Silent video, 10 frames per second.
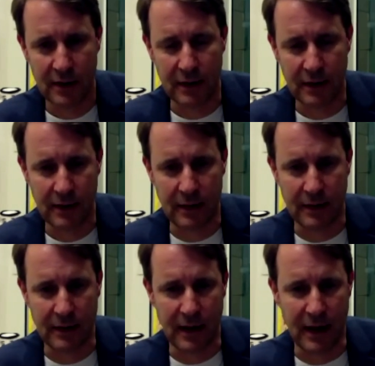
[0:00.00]

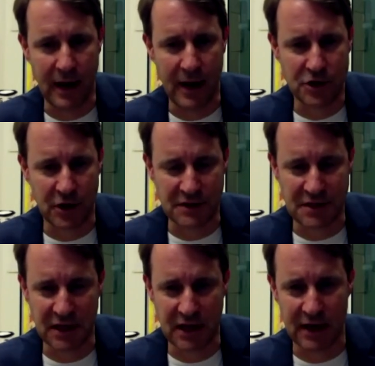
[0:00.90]
Uh, Al
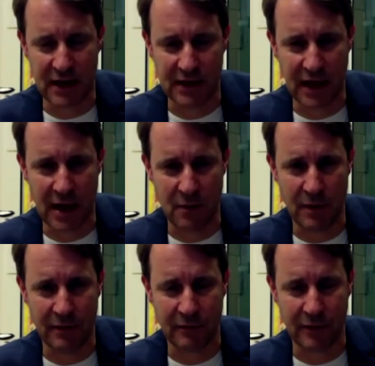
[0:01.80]
Jazeera, Qatar Airways,